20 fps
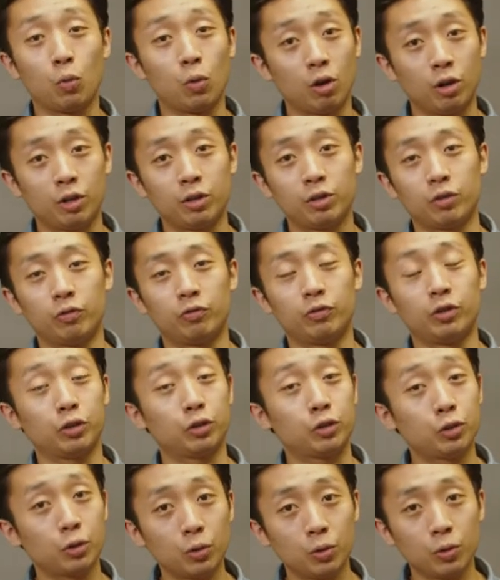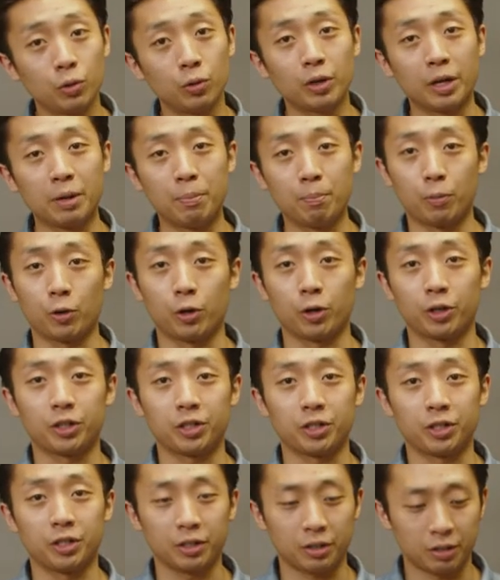one of the two
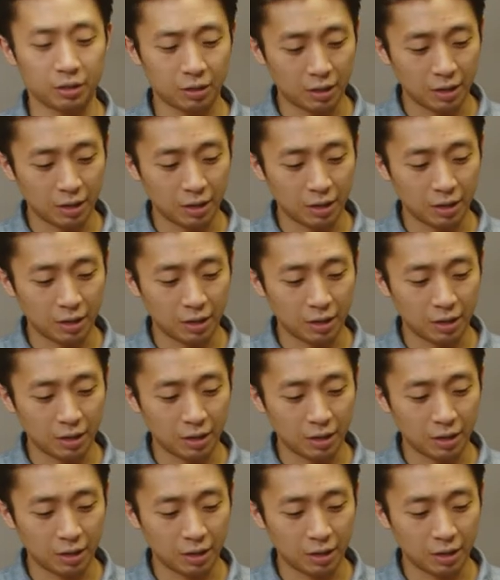important